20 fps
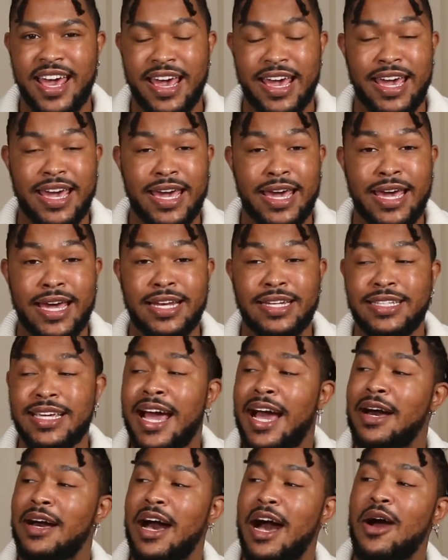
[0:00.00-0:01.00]
And
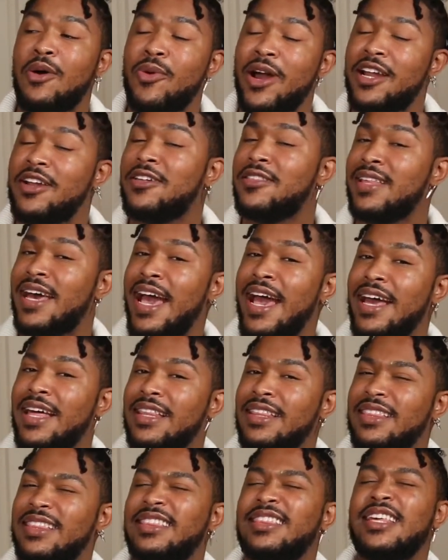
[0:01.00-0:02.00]
yeah, I'll wait on that,
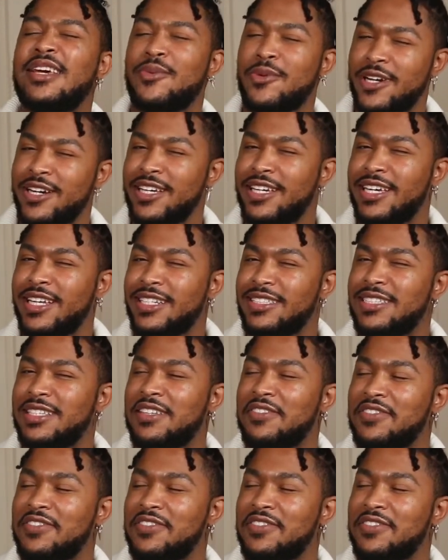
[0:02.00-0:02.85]
then we're gonna get into the